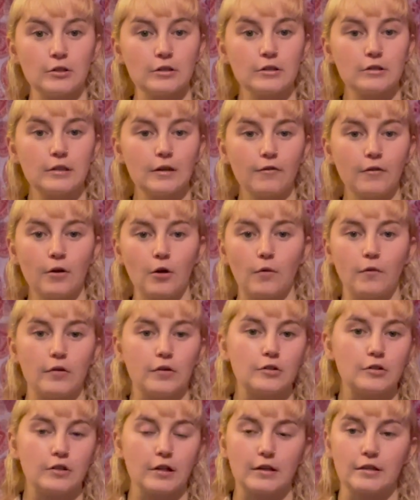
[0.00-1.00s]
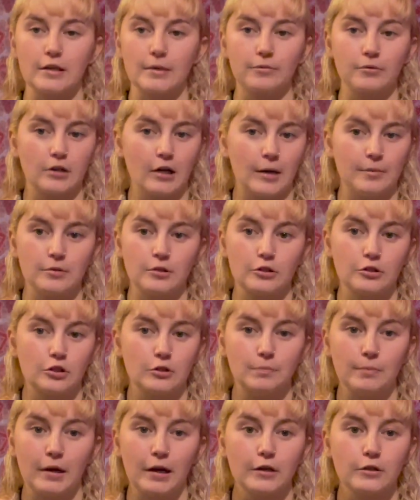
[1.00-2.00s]
is different. Obviously, sometimes it's
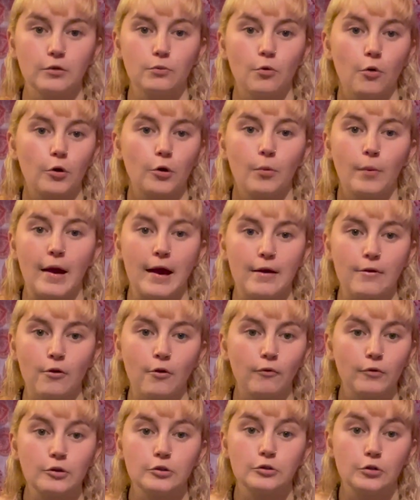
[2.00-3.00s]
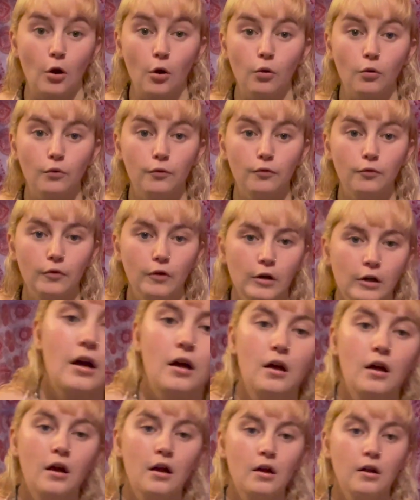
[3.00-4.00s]
just better to walk away and not resolve.
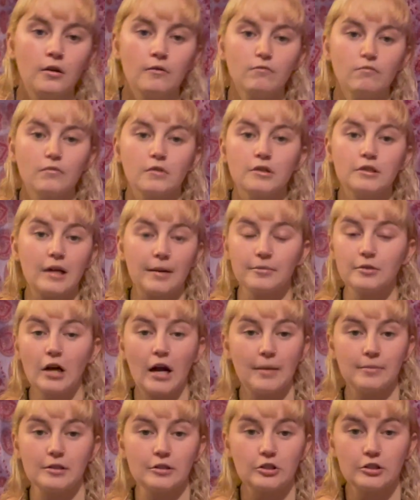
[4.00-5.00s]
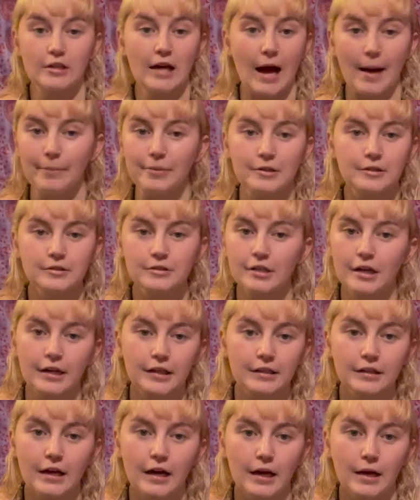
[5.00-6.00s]
Sometimes it just happens
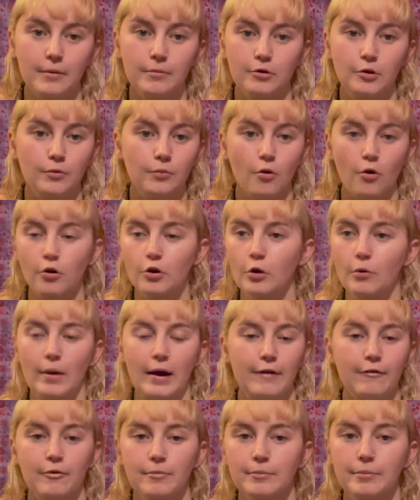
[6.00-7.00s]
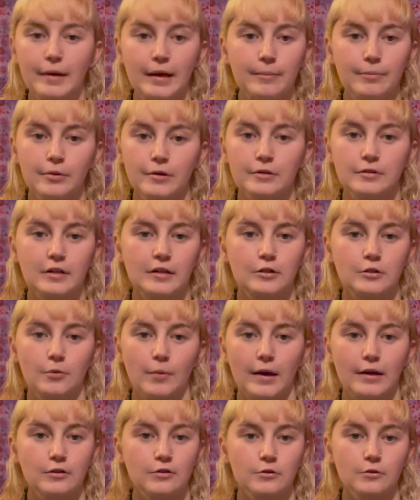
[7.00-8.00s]
like that. You walk away from people and
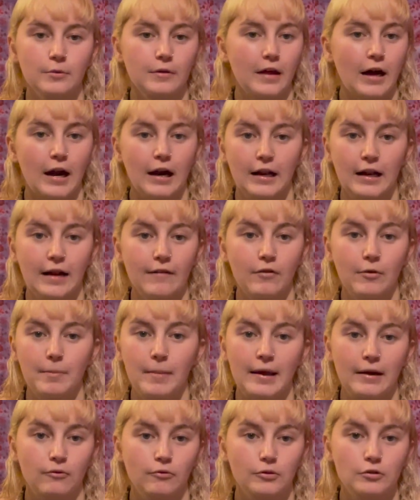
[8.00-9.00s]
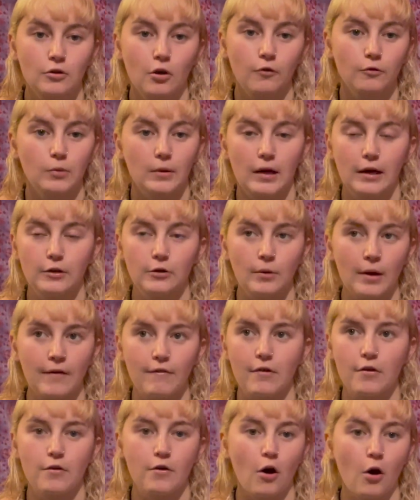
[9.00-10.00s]
situations without it ever being resolved, without you
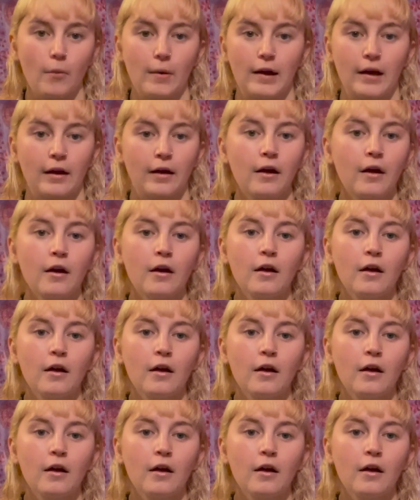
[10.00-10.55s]
ever knowing